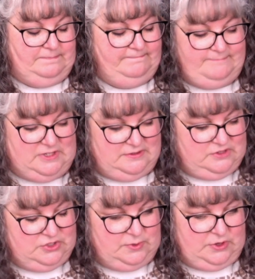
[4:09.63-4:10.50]

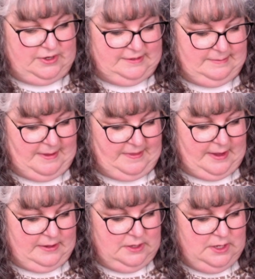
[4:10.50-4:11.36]
Just wasn't crazy about
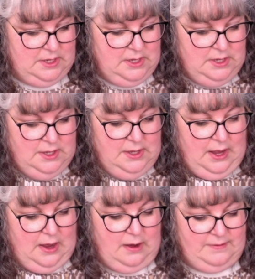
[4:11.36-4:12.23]
that.
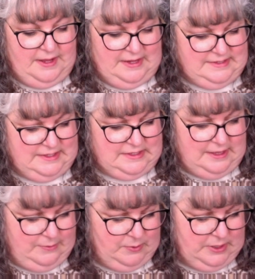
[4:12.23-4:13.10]
Then I did
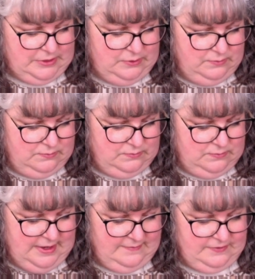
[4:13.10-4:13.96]
another one. I don't
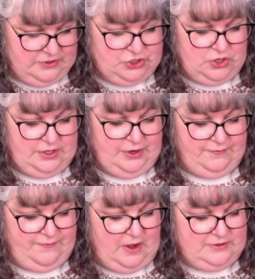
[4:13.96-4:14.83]
have the chart here,
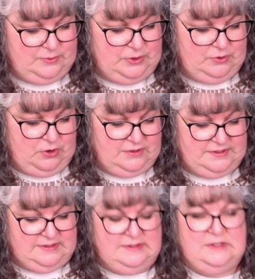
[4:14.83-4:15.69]
Boxwood
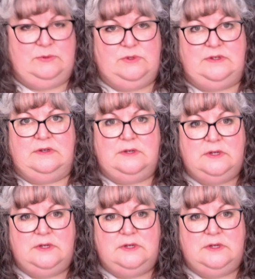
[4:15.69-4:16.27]
Crossings, and it was a